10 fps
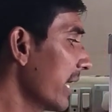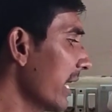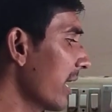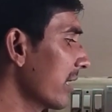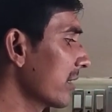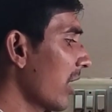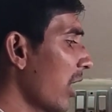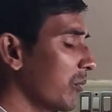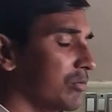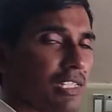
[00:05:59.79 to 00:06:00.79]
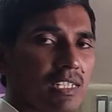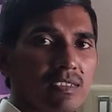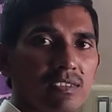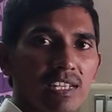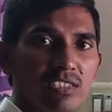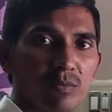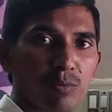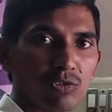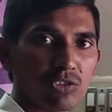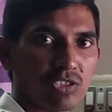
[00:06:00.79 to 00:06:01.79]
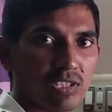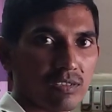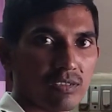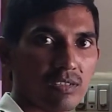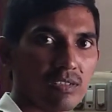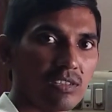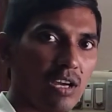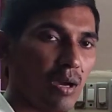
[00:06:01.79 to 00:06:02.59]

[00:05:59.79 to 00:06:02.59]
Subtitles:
Here the object is rest position. The